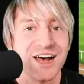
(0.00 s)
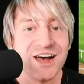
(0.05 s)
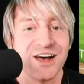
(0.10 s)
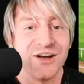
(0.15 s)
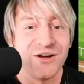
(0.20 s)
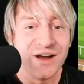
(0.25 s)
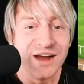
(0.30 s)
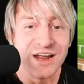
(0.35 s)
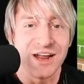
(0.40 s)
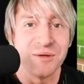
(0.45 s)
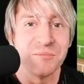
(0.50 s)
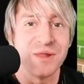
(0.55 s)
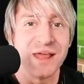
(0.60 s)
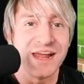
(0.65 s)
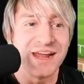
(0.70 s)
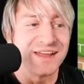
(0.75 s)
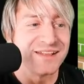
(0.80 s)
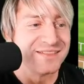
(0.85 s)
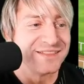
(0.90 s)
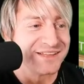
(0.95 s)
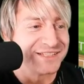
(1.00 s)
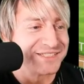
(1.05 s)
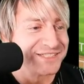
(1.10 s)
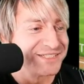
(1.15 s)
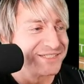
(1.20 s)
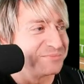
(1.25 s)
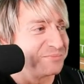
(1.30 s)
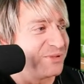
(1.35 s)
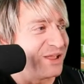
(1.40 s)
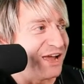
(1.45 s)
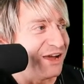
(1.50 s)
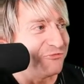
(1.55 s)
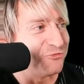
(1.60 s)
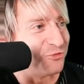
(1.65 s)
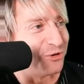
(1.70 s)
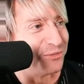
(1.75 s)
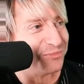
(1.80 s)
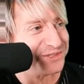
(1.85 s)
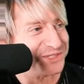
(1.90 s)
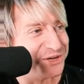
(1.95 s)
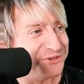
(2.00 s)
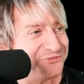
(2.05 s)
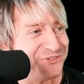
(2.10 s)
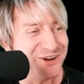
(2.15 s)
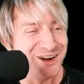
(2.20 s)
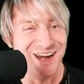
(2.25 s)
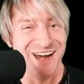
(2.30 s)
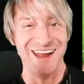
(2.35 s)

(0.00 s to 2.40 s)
All right, I'm liking this platform so far.